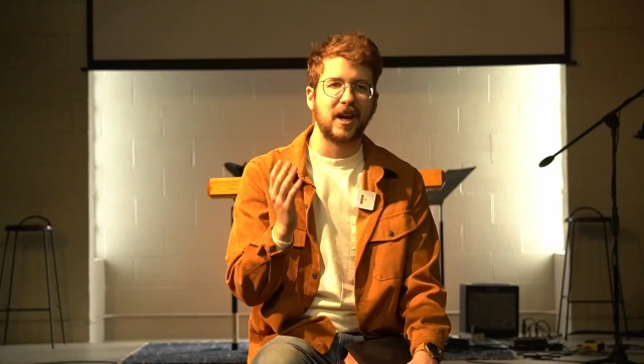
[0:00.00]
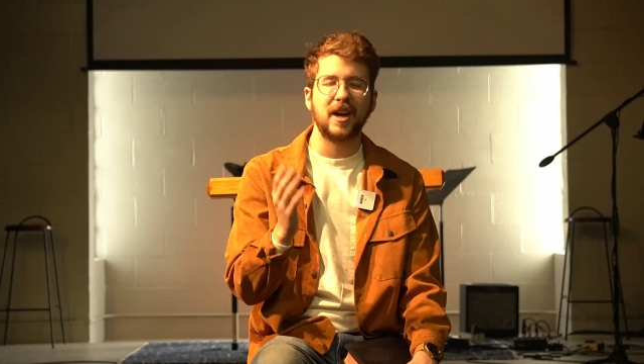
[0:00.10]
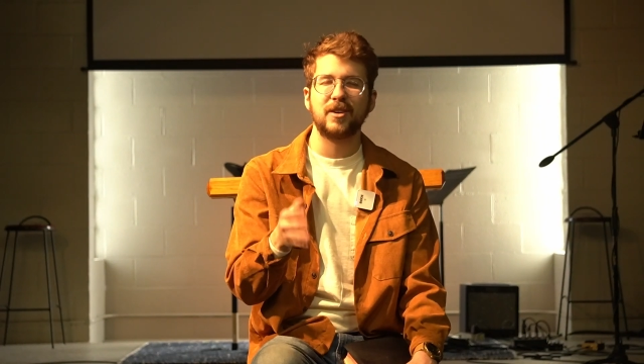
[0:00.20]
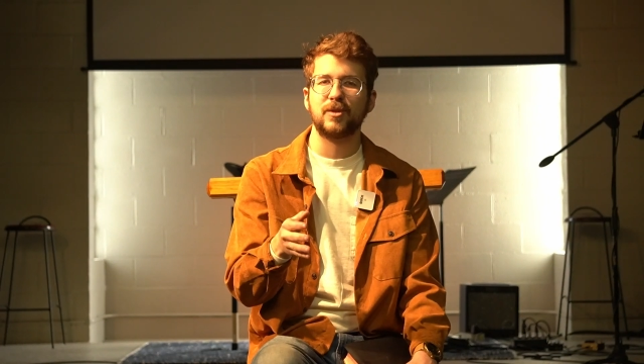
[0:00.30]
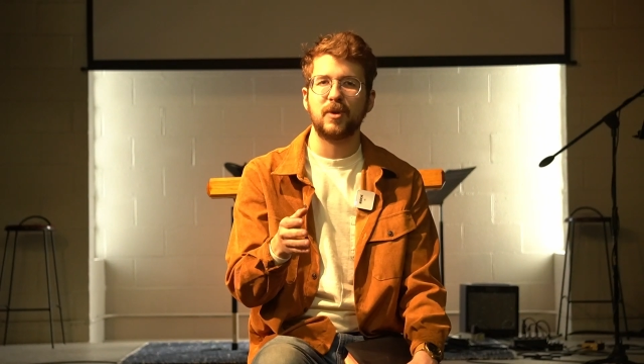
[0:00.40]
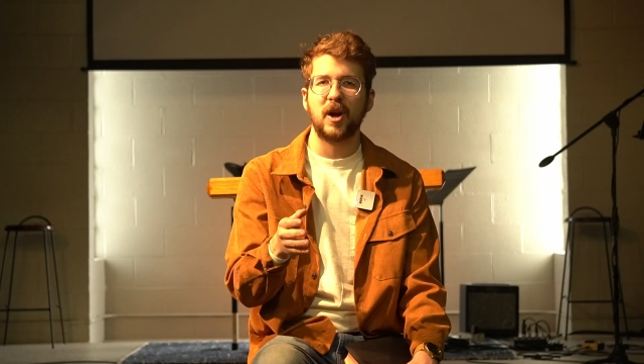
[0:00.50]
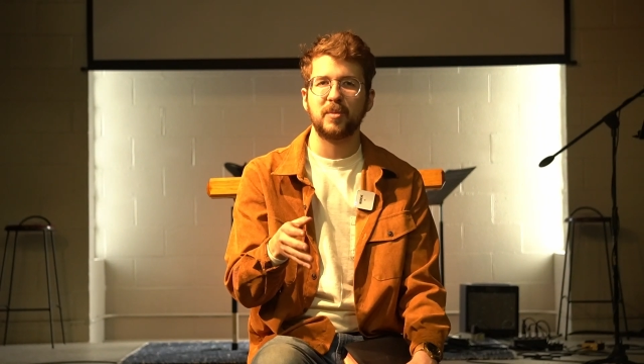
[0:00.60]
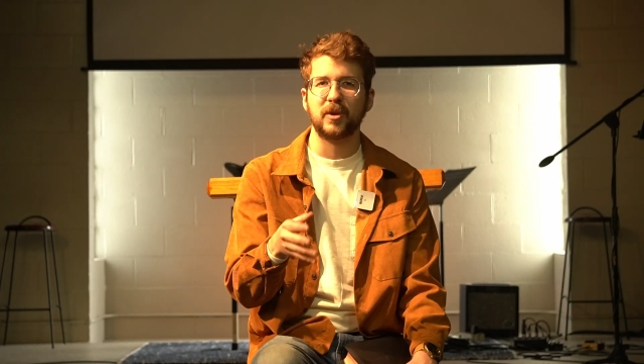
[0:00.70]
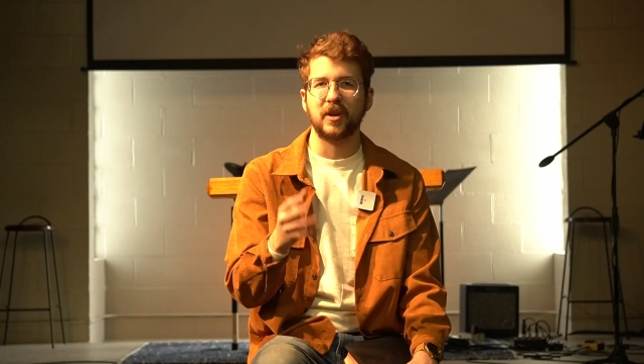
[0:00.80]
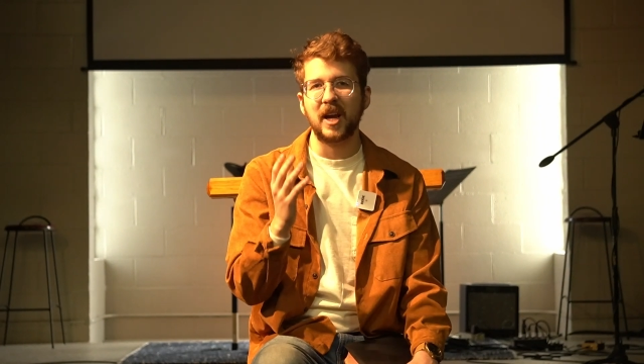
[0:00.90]
and a
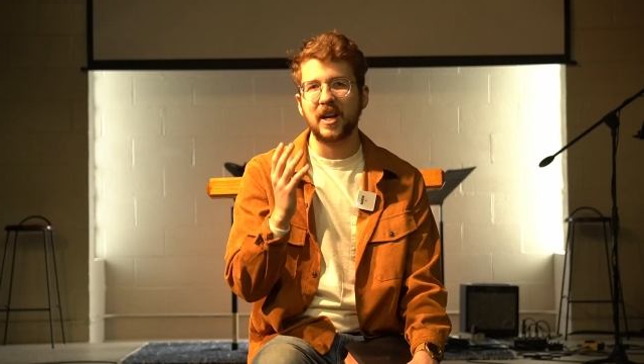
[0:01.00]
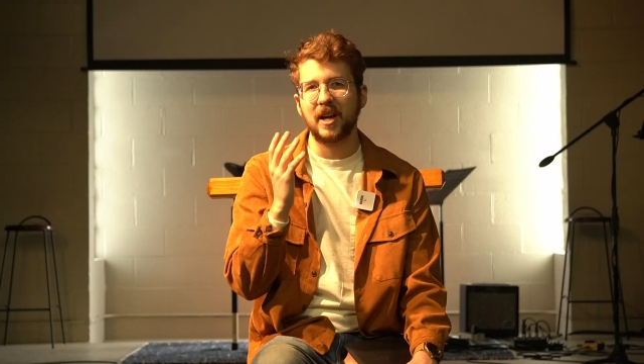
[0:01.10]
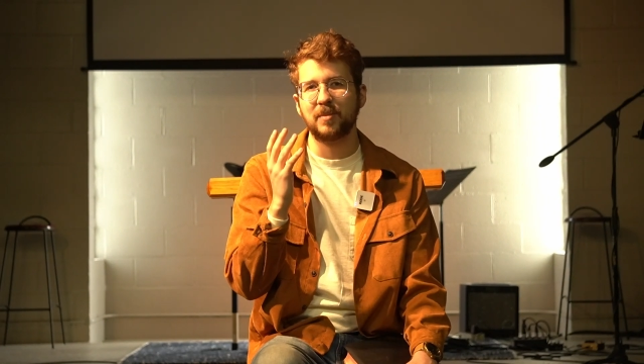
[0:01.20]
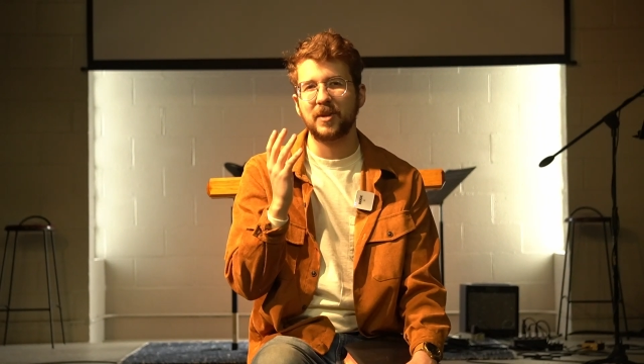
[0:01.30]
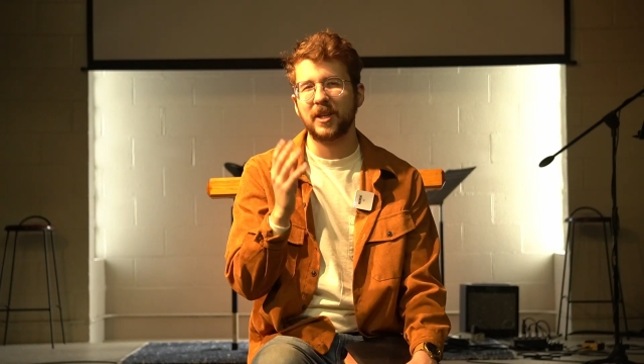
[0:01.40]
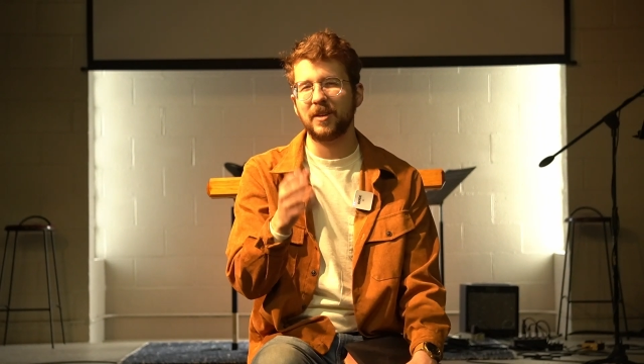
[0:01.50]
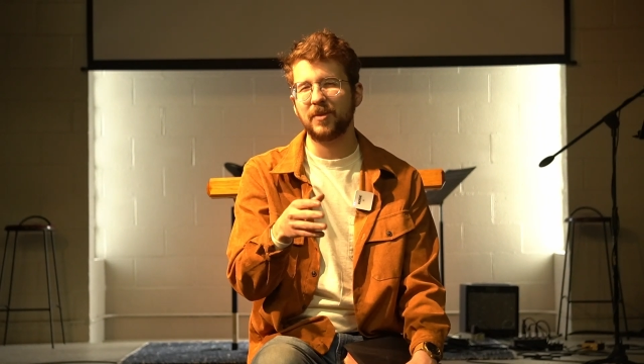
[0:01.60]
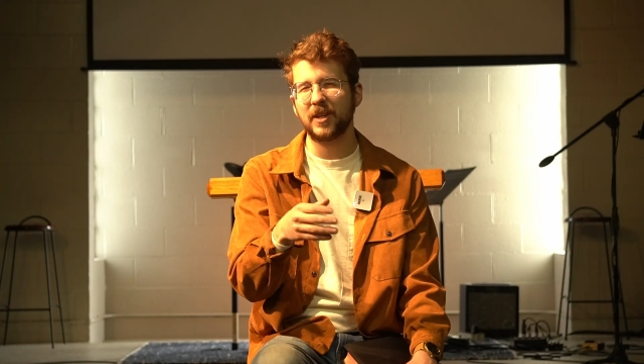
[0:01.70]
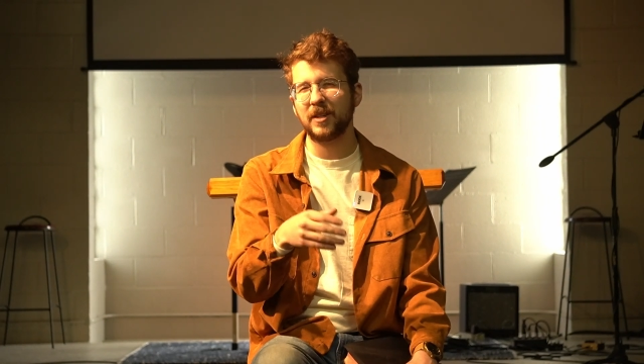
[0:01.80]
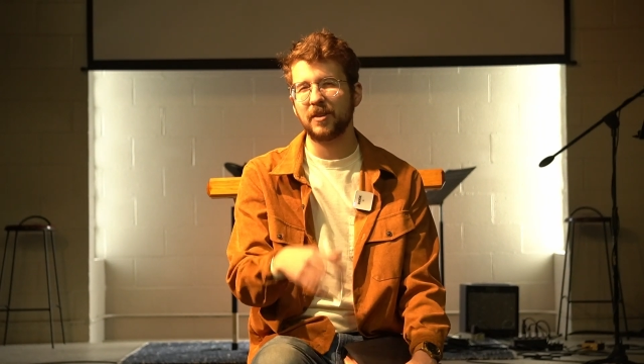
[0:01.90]
robber and had been
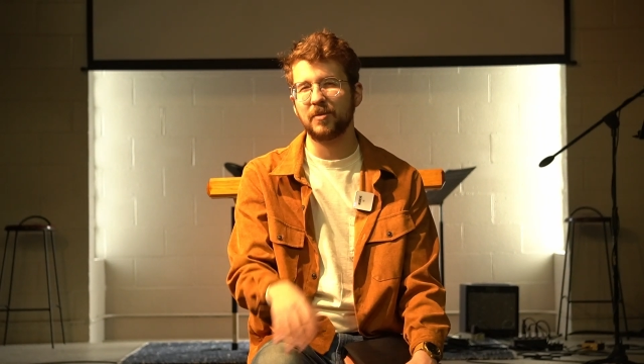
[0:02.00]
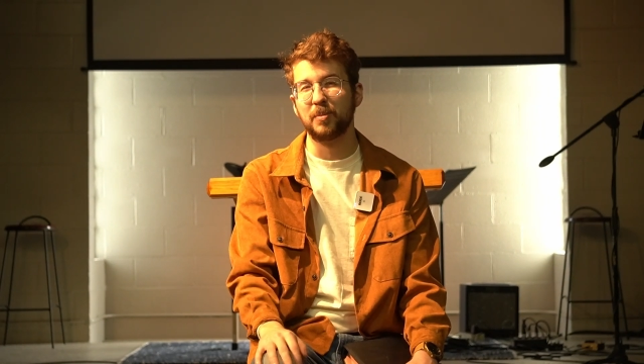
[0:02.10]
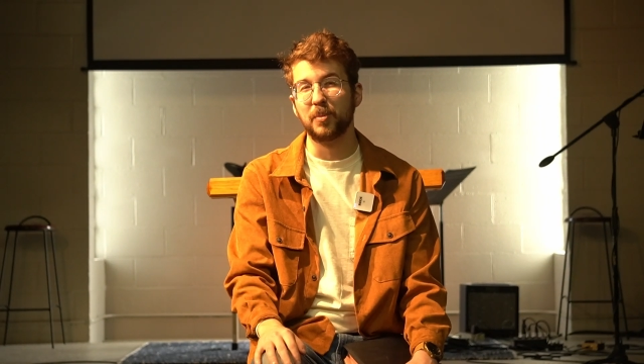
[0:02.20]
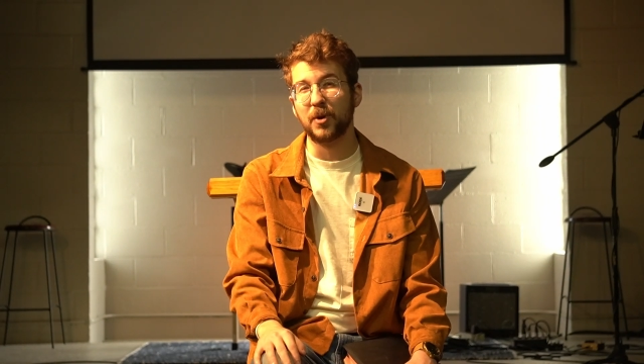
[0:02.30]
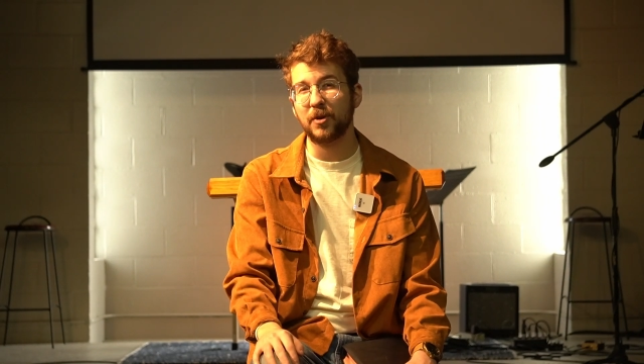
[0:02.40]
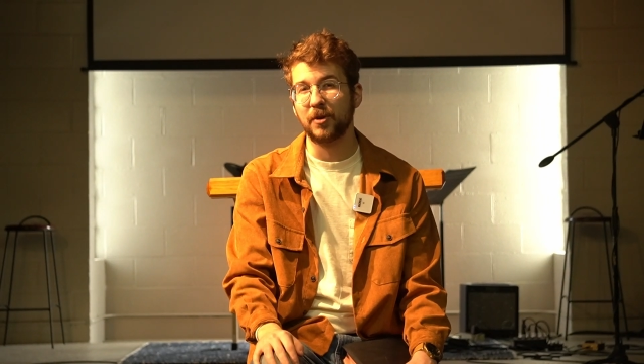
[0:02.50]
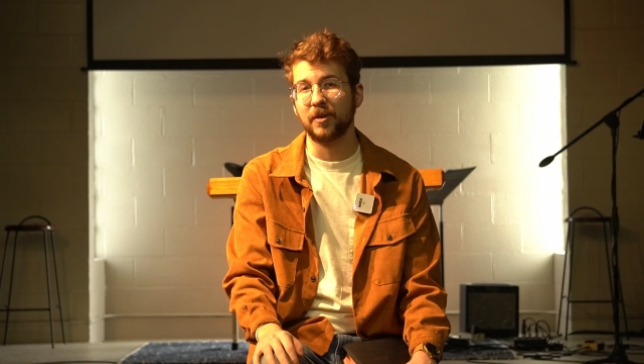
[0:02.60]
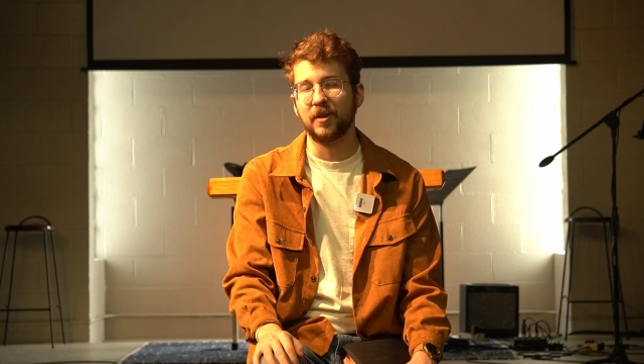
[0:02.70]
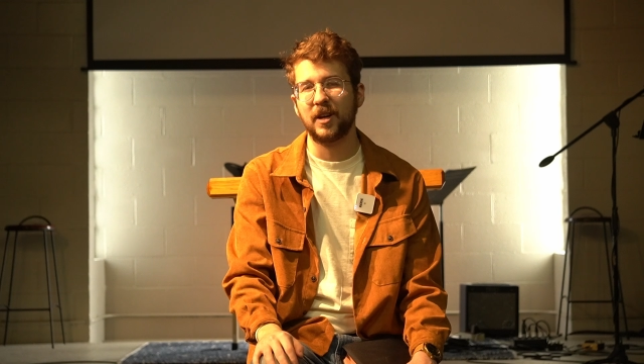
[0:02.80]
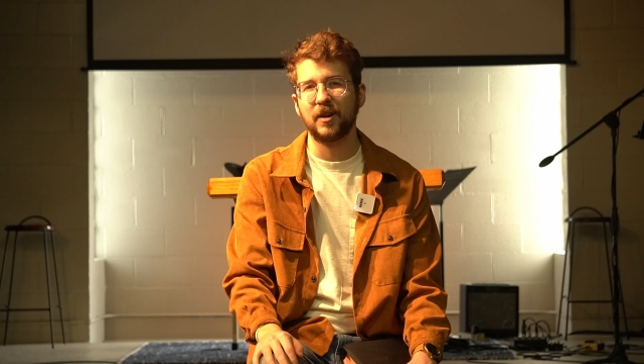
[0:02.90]
convicted of
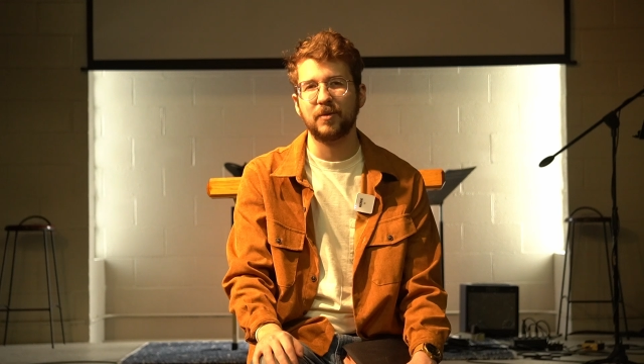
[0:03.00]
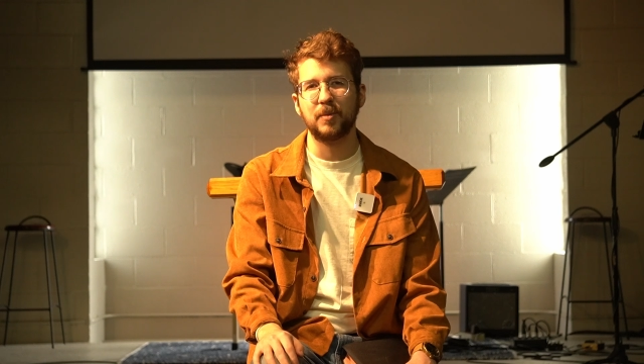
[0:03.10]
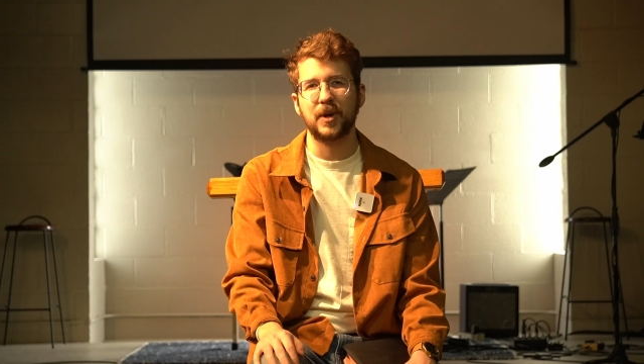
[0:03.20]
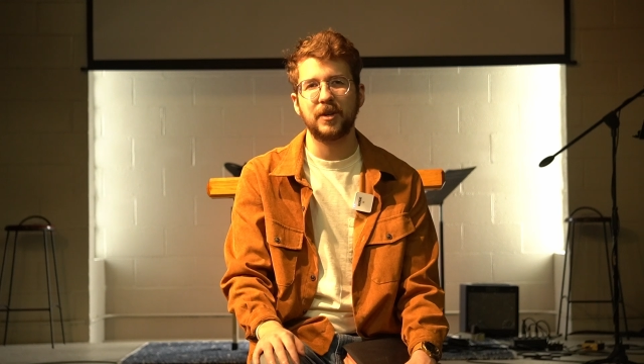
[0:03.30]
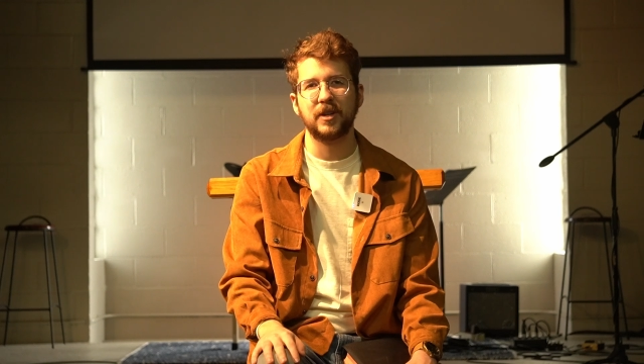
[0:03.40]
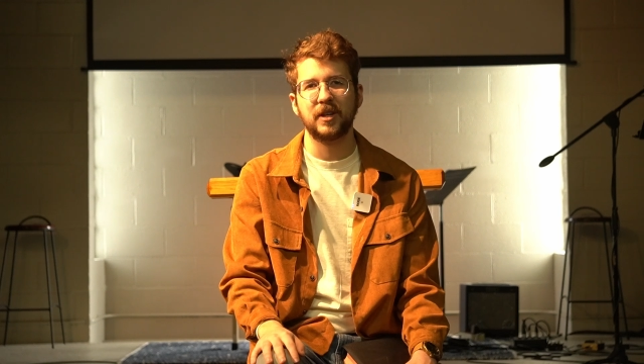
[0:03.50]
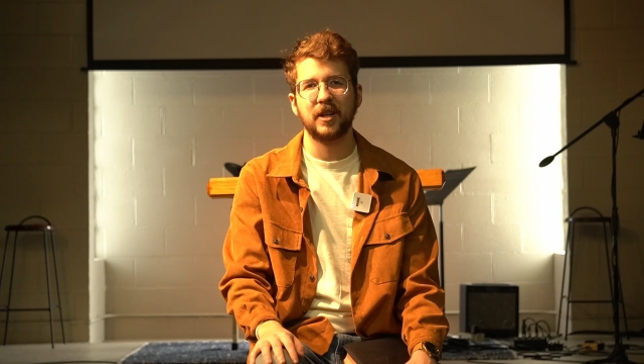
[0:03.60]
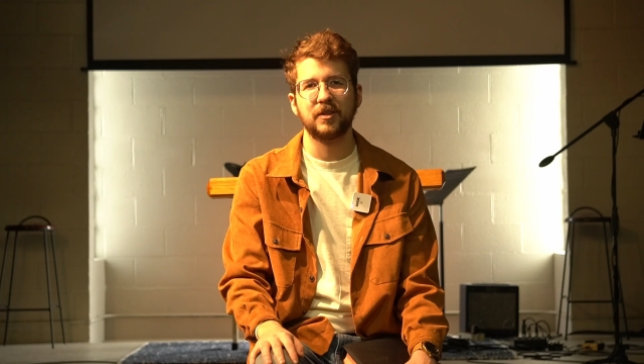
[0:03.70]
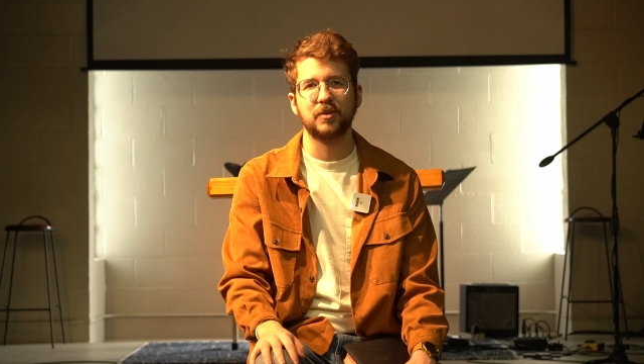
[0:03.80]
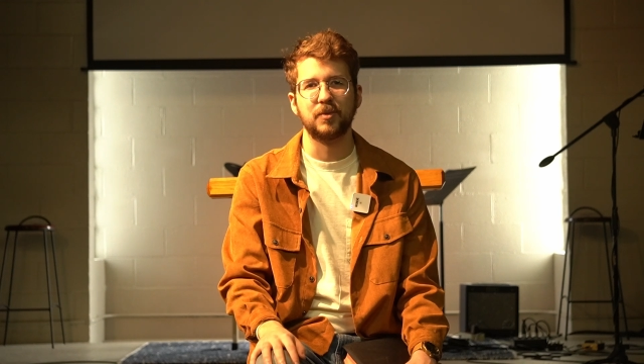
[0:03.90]
murder in a rebellion
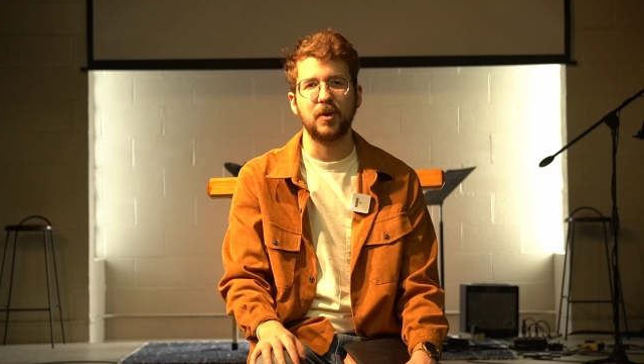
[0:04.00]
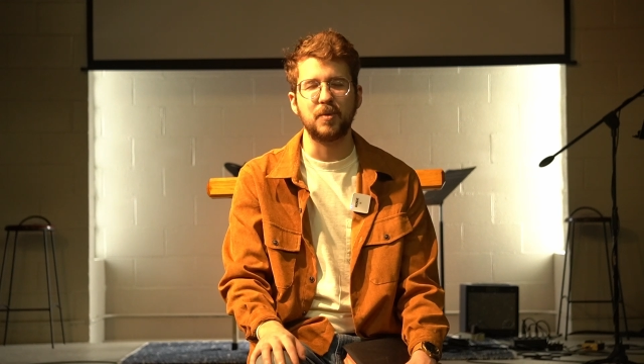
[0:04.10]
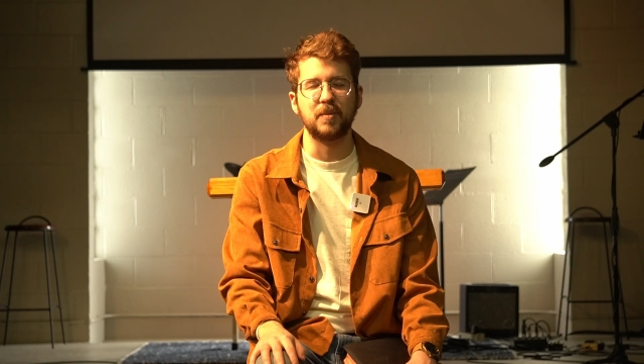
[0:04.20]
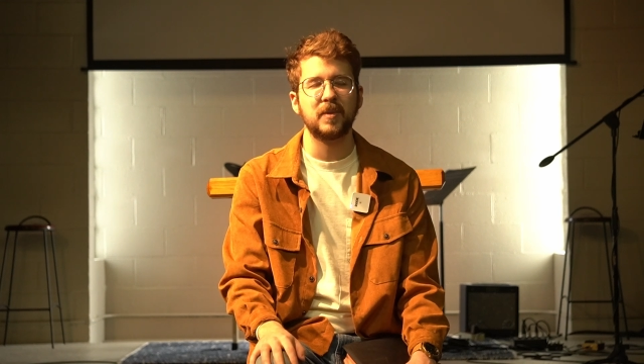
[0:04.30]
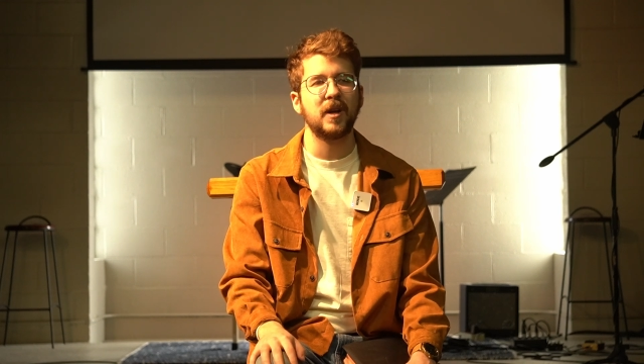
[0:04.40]
against Rome.